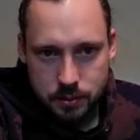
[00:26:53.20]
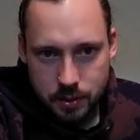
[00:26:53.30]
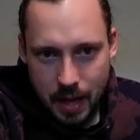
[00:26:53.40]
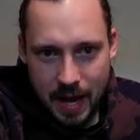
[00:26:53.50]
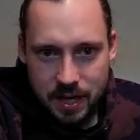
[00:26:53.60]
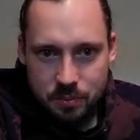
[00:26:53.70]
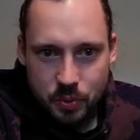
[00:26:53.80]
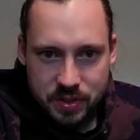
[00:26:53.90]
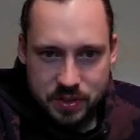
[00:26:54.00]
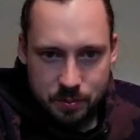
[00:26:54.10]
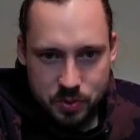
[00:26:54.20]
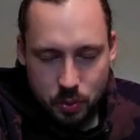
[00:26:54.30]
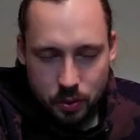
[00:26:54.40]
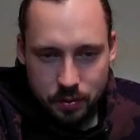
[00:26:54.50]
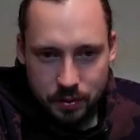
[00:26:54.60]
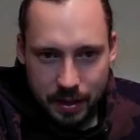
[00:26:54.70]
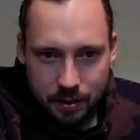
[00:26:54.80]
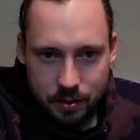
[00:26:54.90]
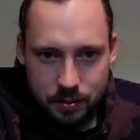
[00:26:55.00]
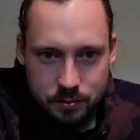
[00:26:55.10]
item with some sort of
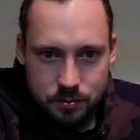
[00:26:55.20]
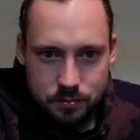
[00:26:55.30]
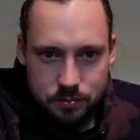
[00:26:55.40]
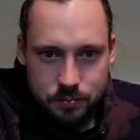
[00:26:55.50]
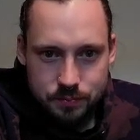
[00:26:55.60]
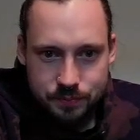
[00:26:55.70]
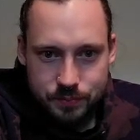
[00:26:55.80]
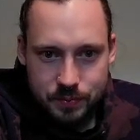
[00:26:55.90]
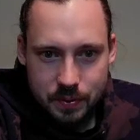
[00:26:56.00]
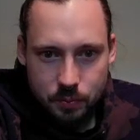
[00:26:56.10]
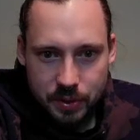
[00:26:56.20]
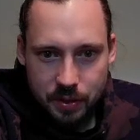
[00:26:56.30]
like real